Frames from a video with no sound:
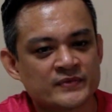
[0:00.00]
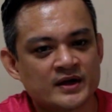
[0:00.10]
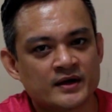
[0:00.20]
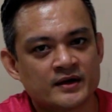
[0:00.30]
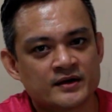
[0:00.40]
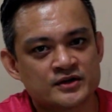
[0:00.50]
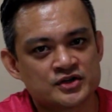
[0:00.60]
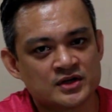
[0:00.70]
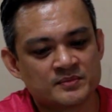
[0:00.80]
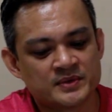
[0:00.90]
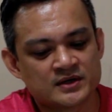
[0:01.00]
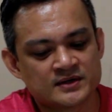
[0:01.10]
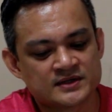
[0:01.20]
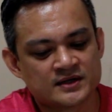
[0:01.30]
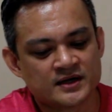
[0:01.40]
Schiit
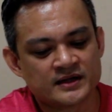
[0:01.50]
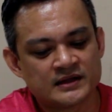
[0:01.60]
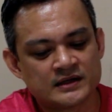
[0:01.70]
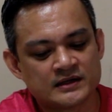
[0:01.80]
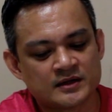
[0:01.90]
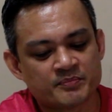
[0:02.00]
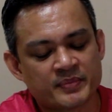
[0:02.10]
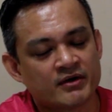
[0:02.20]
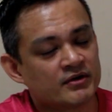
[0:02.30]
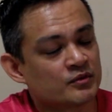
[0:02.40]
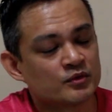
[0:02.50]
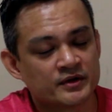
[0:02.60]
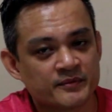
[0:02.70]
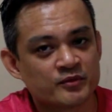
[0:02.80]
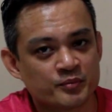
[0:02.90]
because I think the pairing
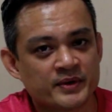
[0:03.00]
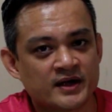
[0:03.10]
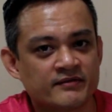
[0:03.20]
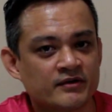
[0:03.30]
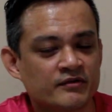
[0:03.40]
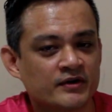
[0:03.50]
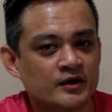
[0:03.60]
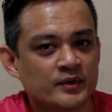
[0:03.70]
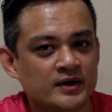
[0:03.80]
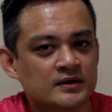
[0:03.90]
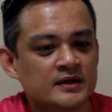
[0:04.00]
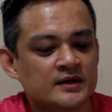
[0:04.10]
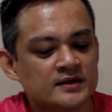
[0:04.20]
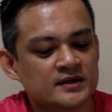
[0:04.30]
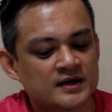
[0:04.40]
will pair very well.
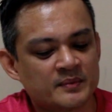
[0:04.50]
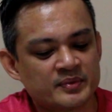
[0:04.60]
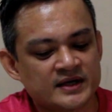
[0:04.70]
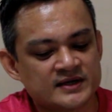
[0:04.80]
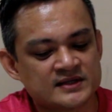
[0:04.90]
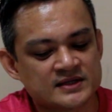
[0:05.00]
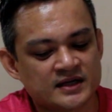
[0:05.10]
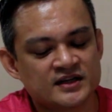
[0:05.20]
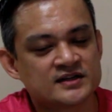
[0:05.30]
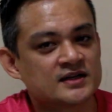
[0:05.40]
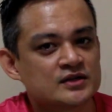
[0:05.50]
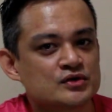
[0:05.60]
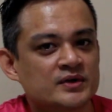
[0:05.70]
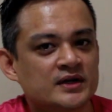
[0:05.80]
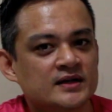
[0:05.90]
The company has designed it in such a
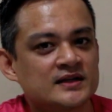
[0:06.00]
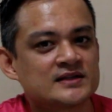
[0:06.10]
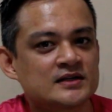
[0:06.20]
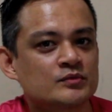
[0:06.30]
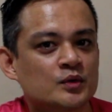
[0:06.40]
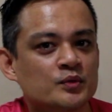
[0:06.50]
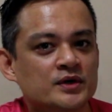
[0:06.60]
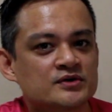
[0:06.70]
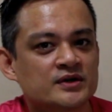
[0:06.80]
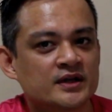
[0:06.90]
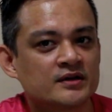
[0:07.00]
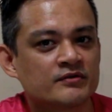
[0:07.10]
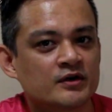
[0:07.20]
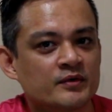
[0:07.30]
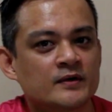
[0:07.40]
way that this thing will work together
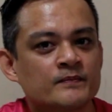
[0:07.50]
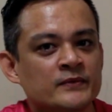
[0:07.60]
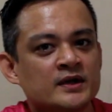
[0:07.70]
very well.